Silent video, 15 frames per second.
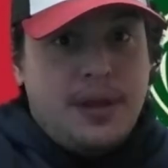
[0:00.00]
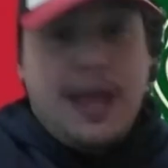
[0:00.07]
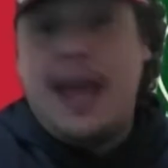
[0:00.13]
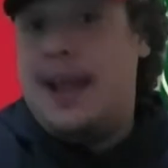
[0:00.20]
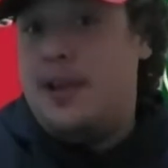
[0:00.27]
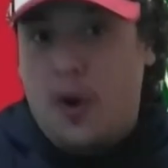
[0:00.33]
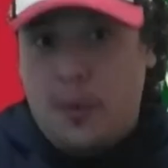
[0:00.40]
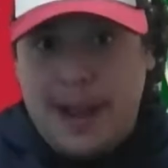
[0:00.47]

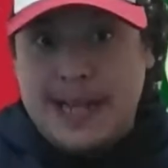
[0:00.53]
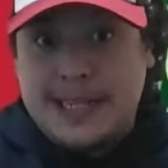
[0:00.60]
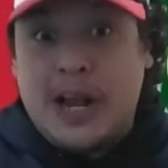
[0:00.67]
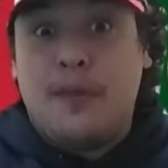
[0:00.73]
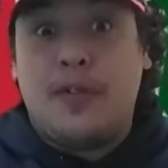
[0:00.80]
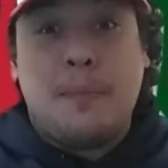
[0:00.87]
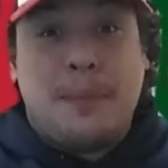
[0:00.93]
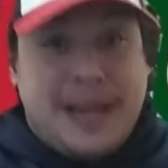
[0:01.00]
and nobody's
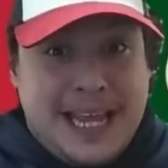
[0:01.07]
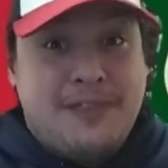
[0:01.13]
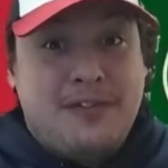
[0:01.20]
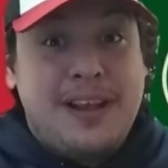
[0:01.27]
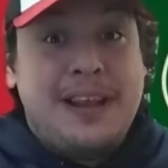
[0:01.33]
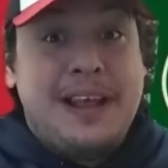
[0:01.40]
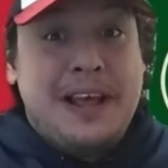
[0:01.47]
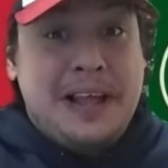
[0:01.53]
healthy, but
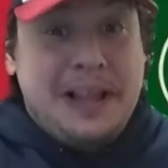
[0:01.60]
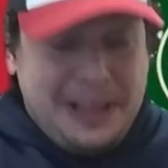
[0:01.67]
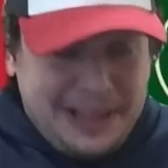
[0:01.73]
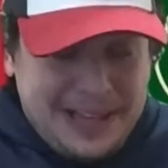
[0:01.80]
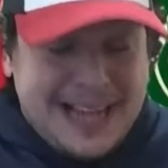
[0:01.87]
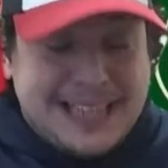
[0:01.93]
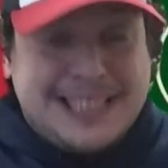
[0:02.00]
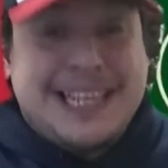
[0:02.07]
even
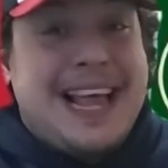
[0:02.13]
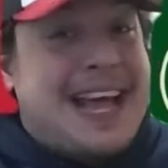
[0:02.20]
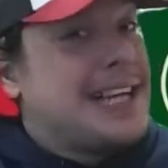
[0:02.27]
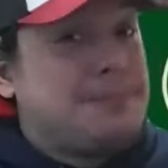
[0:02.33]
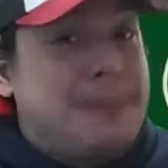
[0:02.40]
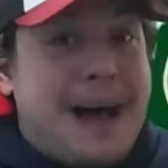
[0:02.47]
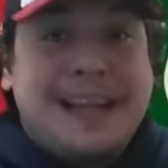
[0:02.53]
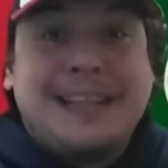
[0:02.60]
less
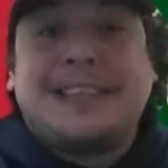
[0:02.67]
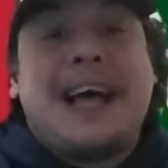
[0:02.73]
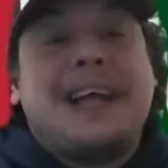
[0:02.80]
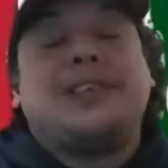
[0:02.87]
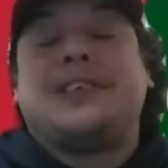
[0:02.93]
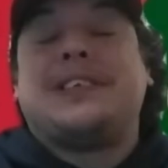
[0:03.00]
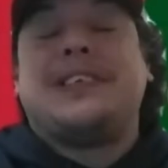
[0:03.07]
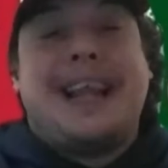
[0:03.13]
bodies,
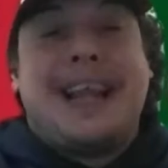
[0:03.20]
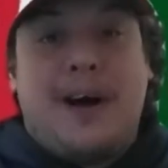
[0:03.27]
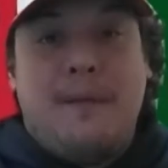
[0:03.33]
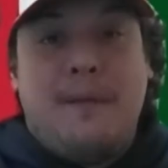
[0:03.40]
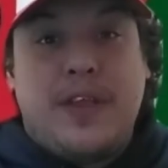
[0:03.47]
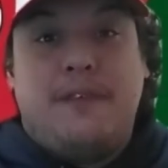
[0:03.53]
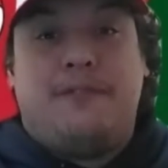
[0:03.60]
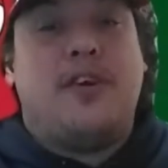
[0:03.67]
not just not
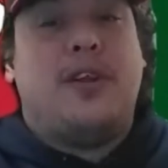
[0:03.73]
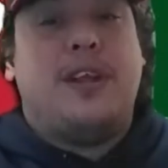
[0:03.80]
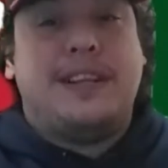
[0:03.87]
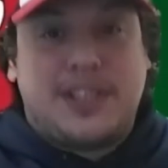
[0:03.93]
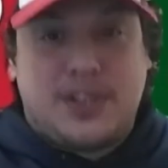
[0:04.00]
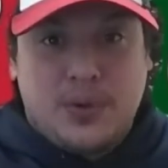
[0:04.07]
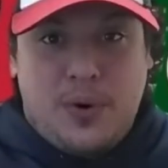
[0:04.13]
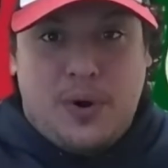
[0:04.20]
healthy, feeling
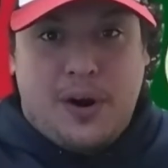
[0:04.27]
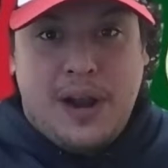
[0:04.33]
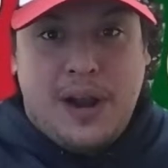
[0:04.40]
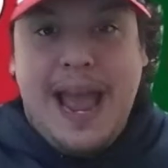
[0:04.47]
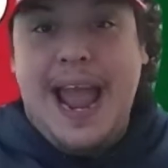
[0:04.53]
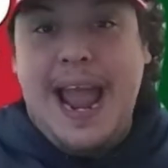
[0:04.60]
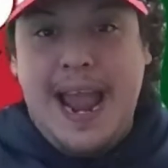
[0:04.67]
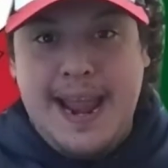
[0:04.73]
sore,
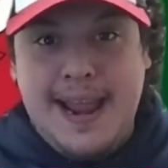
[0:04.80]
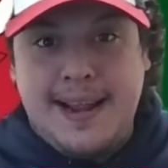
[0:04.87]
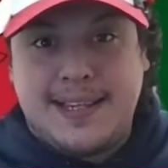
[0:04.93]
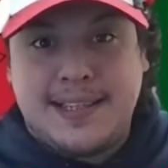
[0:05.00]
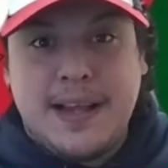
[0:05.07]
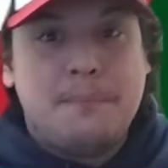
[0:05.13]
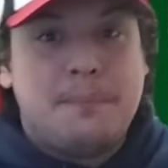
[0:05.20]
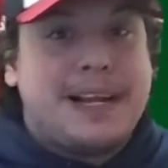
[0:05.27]

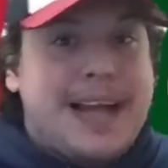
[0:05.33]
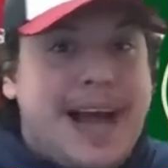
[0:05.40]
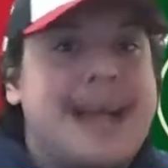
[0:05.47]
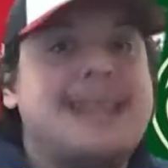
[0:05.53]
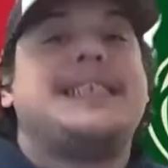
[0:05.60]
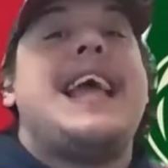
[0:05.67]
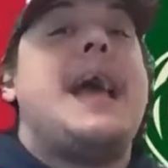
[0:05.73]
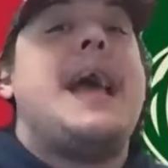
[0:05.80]
aches, but
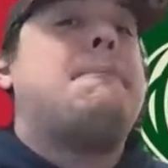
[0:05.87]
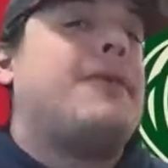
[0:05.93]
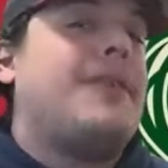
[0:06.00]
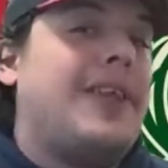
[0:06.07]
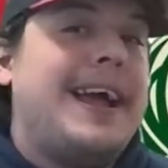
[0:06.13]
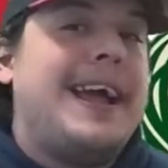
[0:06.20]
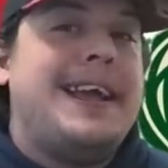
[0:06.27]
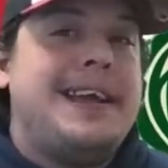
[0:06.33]
guys can't
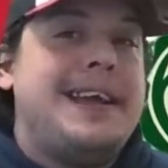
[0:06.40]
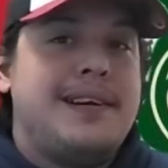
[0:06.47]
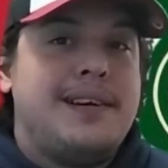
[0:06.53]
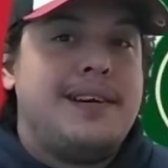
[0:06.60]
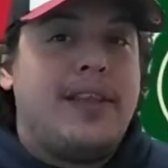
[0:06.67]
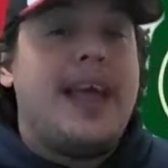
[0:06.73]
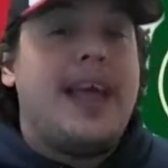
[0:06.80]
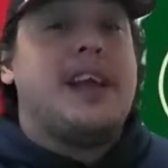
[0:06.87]
play
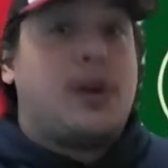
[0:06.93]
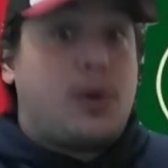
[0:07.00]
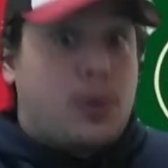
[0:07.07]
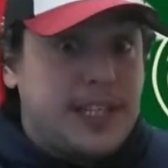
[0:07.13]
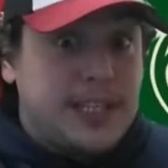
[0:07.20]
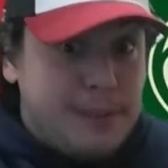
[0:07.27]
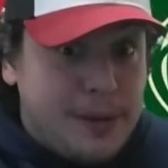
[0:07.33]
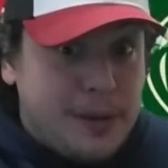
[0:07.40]
like a
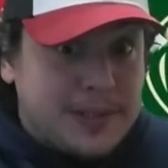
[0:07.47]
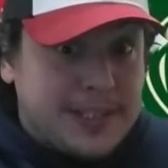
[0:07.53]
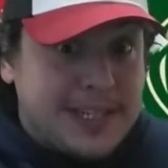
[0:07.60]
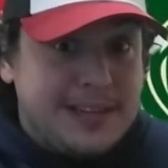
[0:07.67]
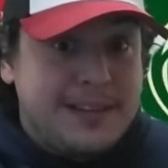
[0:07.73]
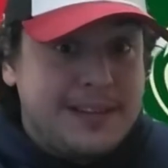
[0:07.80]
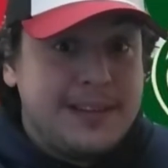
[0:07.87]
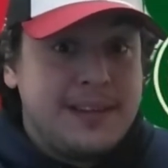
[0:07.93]
Chris
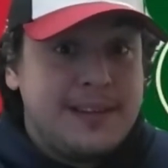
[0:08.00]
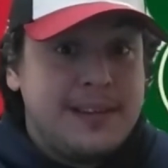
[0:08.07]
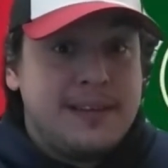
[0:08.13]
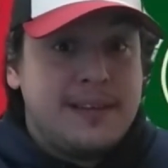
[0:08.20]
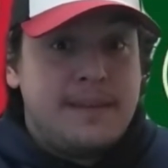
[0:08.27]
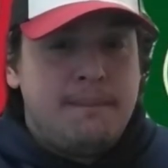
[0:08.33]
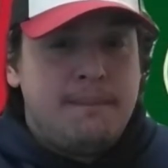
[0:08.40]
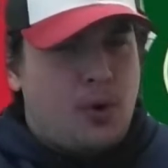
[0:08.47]
Middleton
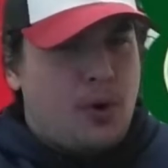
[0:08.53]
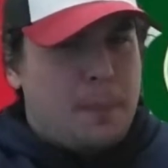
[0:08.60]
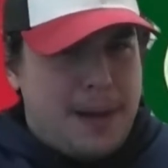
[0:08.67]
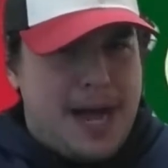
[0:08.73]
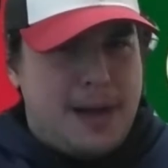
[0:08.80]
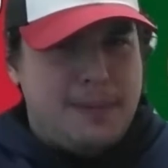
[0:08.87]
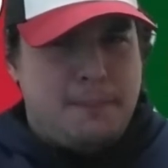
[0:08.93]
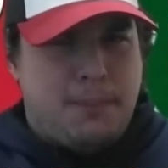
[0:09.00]
or a
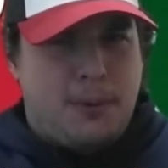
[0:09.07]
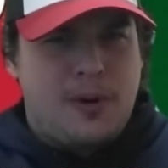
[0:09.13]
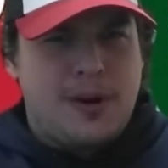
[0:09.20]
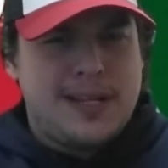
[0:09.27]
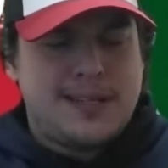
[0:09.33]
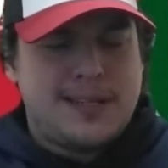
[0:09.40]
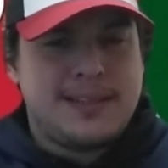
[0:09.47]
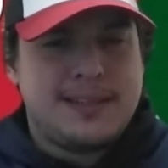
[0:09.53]
Bobby
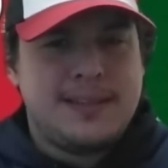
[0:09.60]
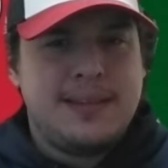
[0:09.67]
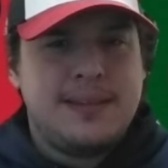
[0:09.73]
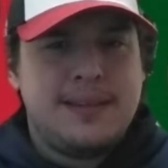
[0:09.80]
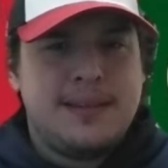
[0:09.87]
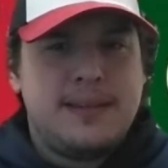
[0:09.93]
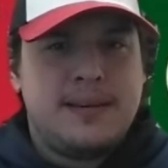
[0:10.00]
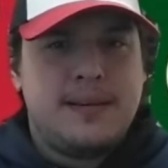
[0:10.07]
Portis,
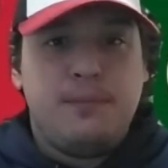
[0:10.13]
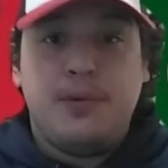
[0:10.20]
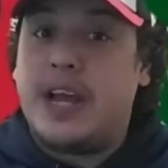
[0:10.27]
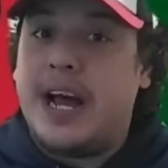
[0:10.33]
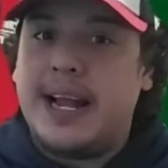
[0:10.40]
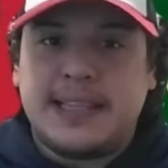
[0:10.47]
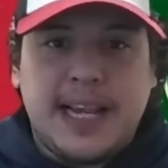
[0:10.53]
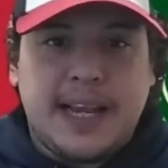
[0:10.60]
you
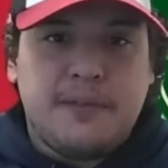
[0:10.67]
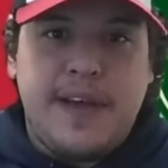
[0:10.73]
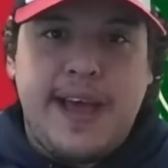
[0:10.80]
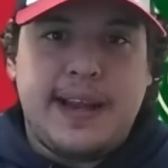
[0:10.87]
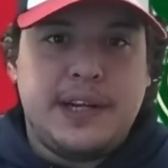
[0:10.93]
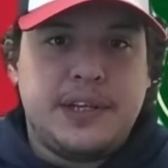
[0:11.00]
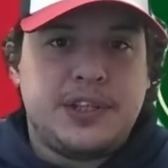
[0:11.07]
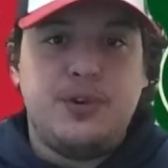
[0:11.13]
got to take
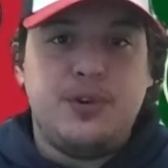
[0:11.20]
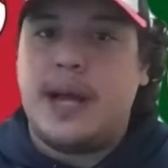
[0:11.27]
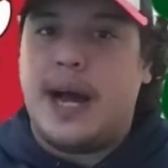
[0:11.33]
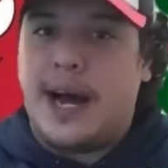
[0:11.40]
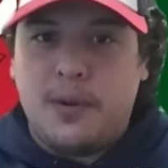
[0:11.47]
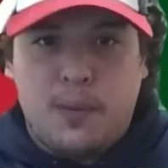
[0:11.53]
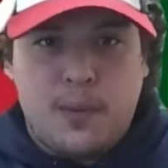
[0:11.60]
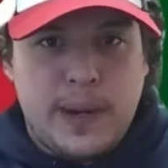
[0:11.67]
advantage. You
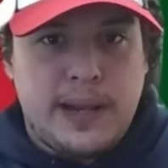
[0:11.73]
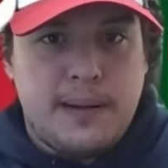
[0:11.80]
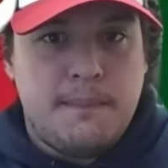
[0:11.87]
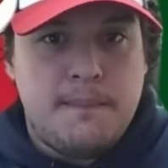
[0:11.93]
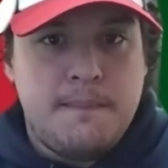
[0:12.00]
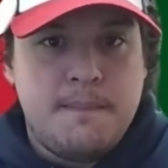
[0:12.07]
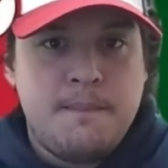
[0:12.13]
got to win.